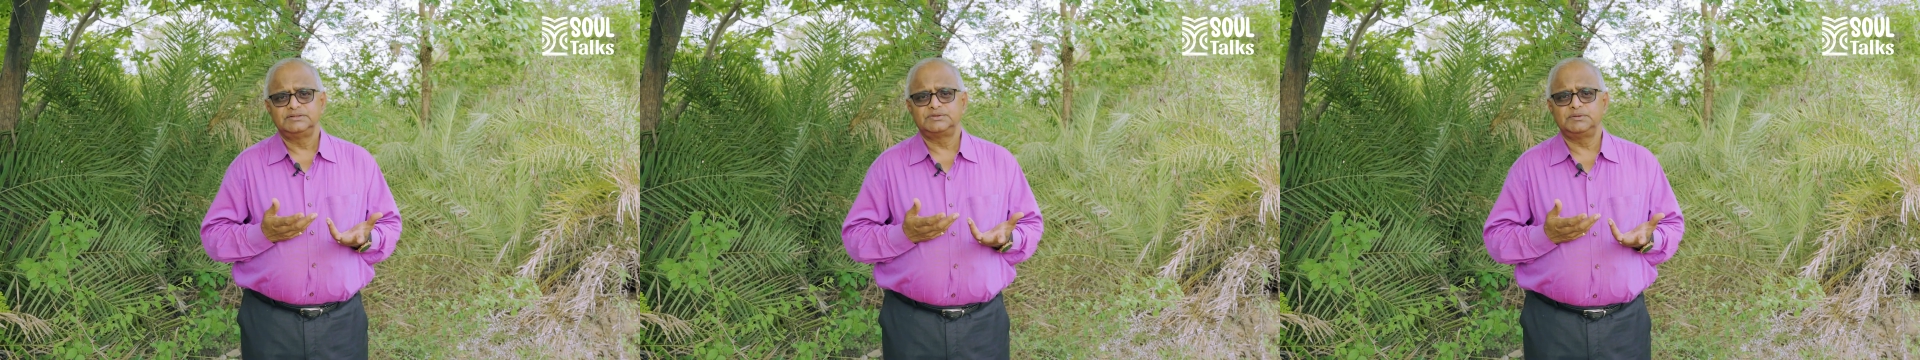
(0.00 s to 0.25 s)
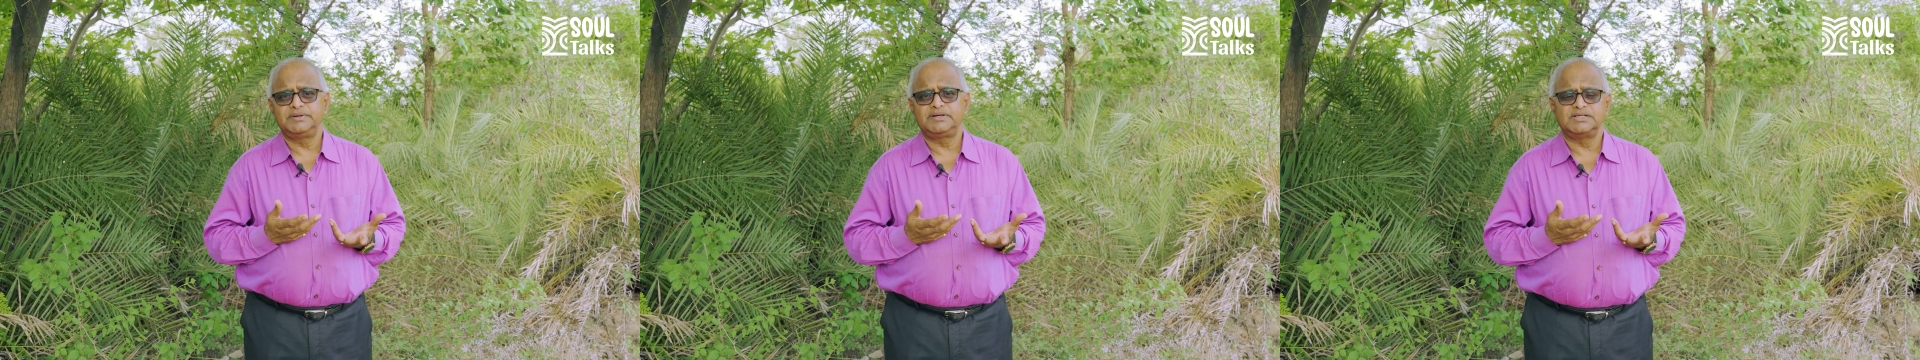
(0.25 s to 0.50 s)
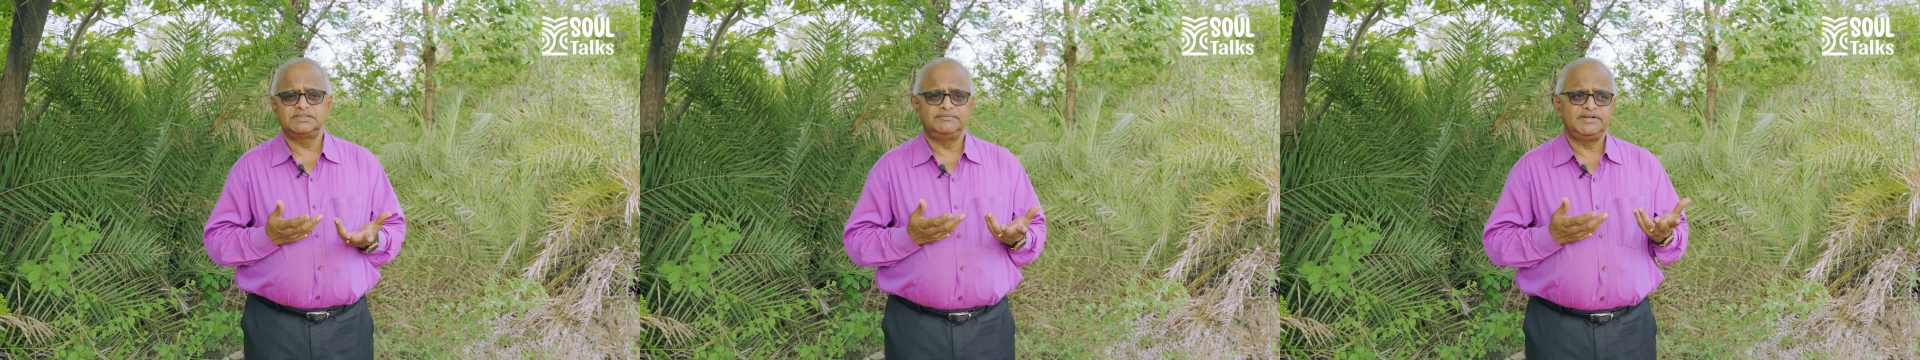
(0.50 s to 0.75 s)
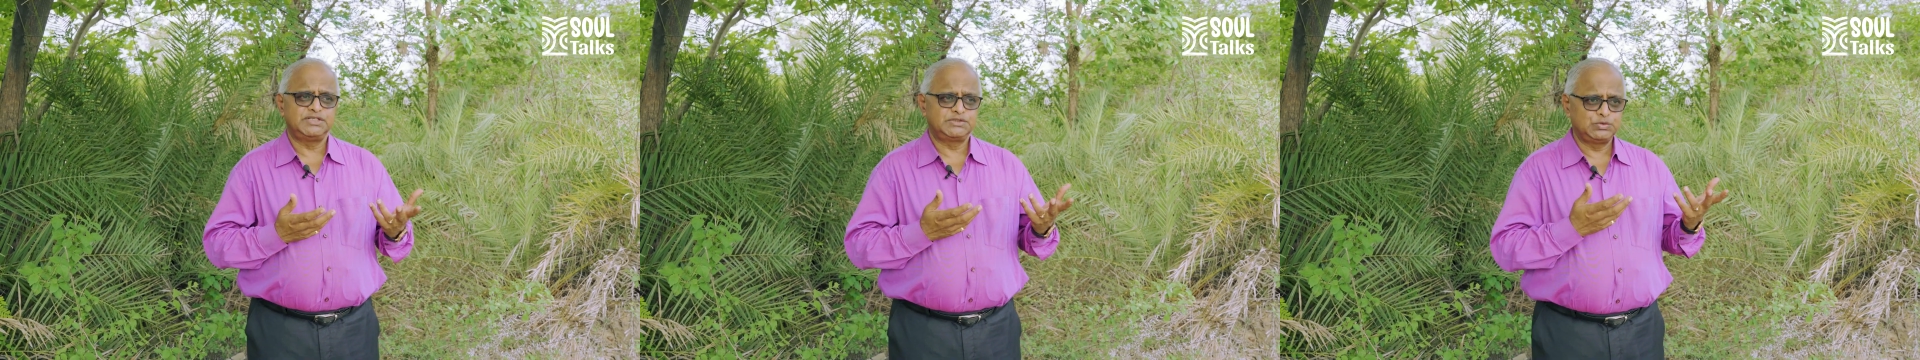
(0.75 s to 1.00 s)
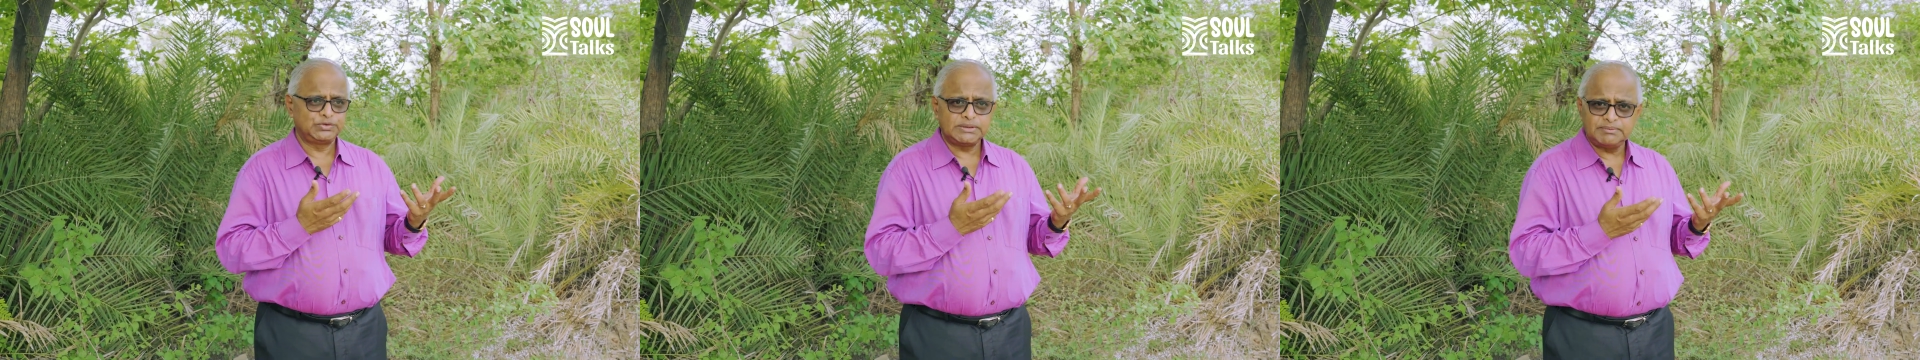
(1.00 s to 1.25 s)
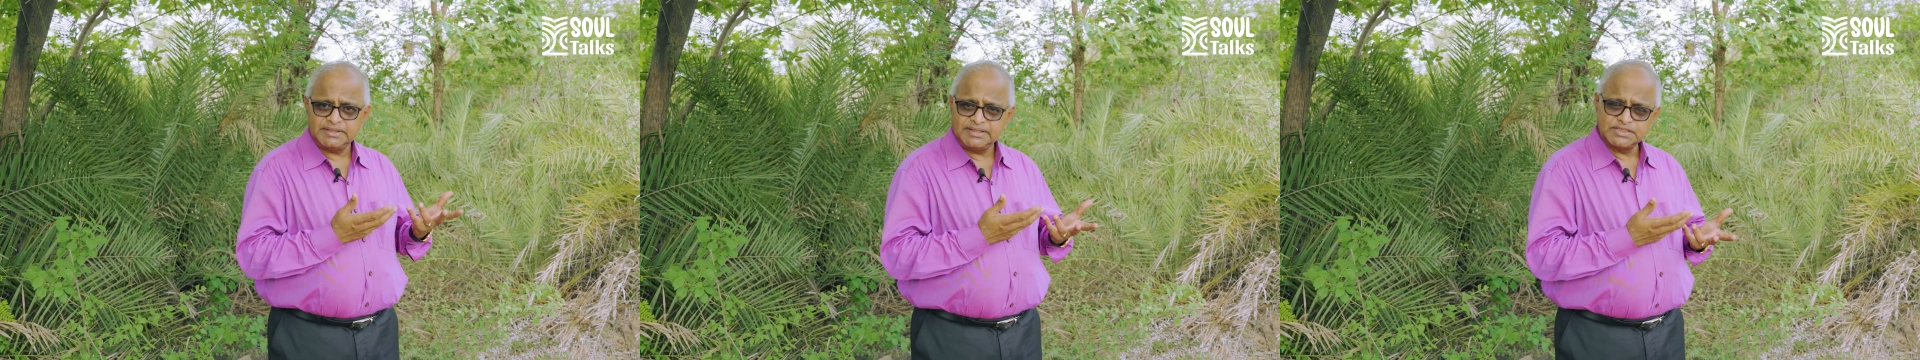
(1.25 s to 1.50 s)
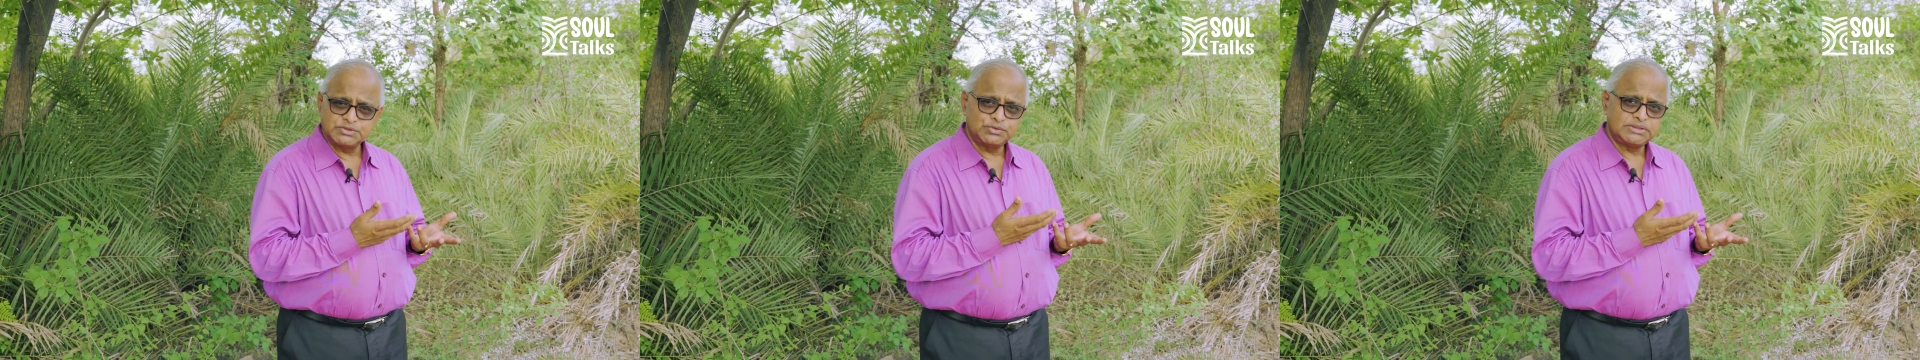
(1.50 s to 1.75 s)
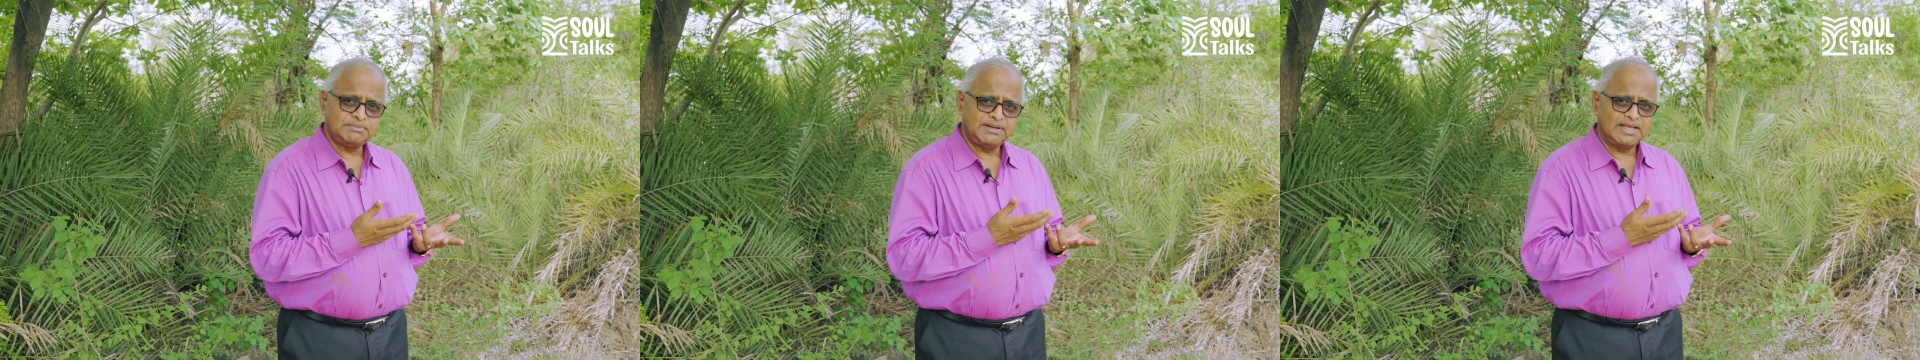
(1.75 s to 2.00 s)
So because when a suitable in a
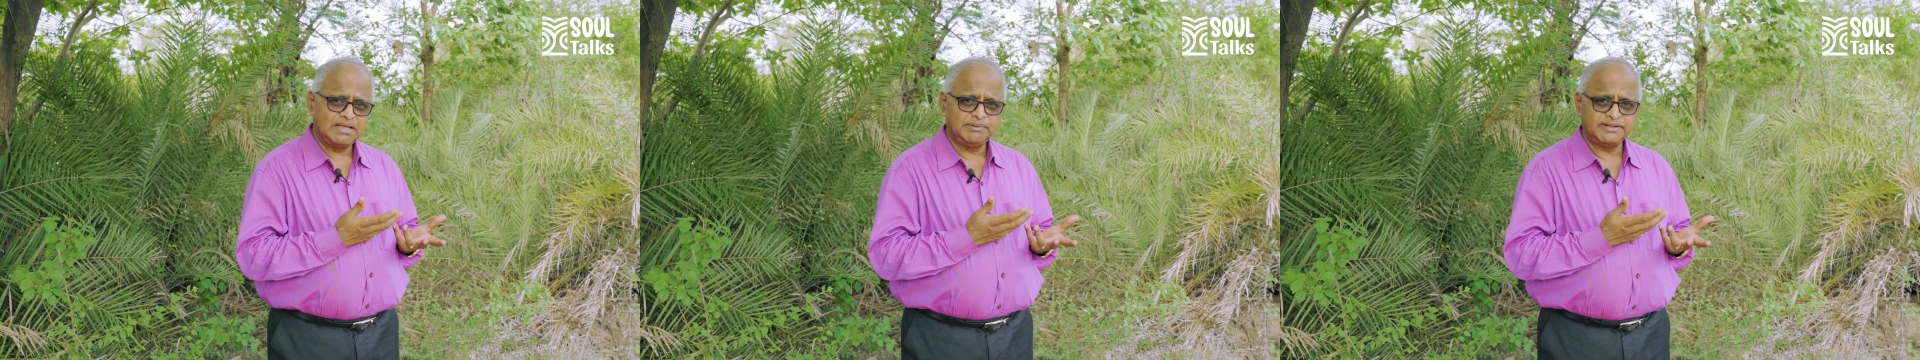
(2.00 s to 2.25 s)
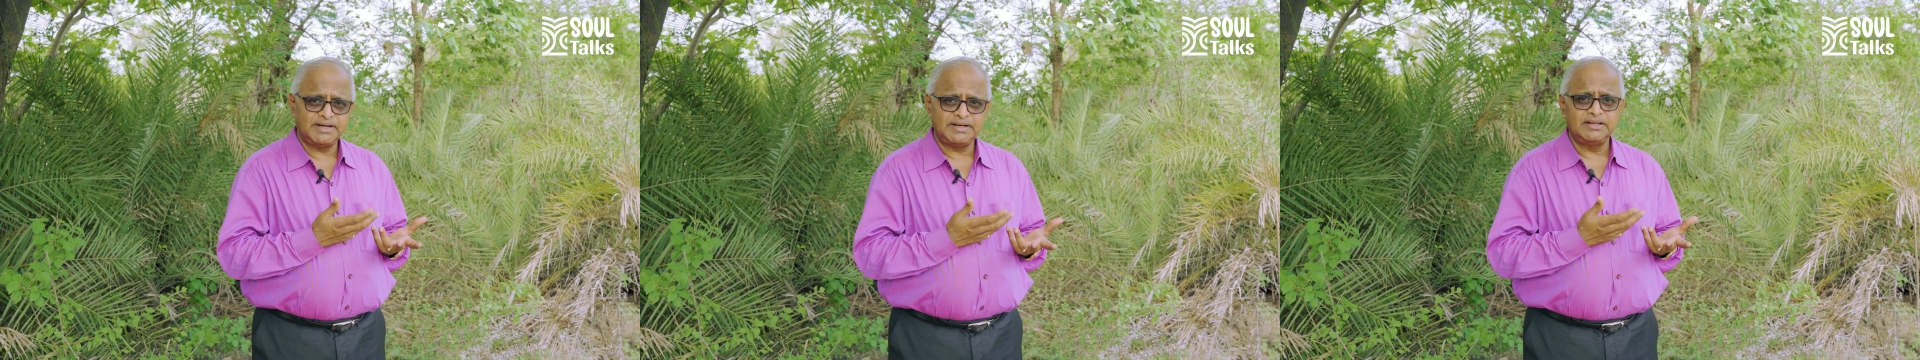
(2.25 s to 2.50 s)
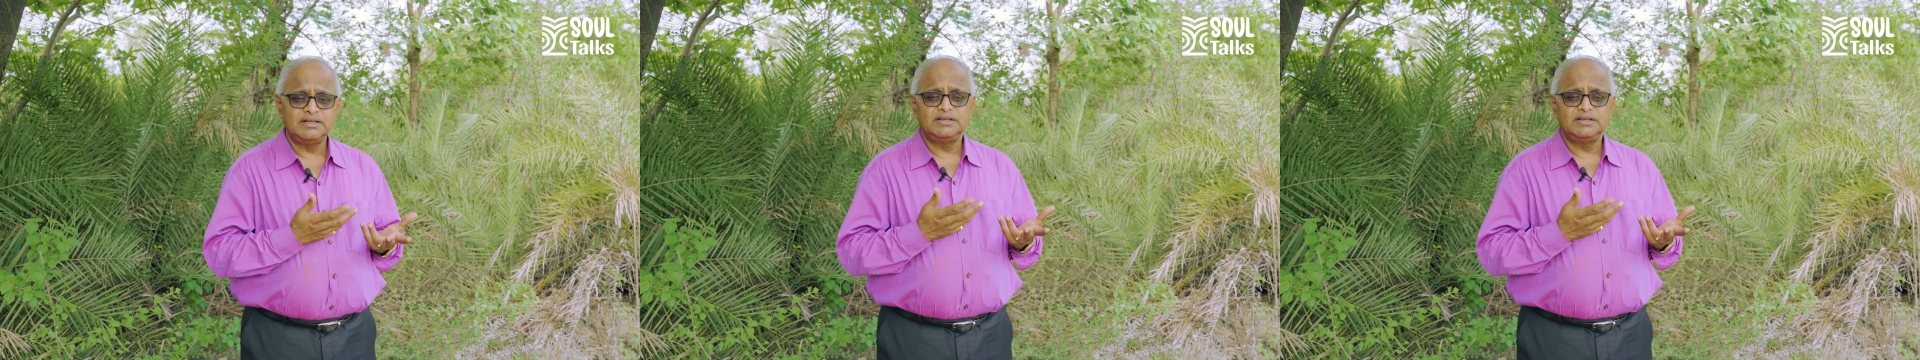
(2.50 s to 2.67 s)
suitable habitat,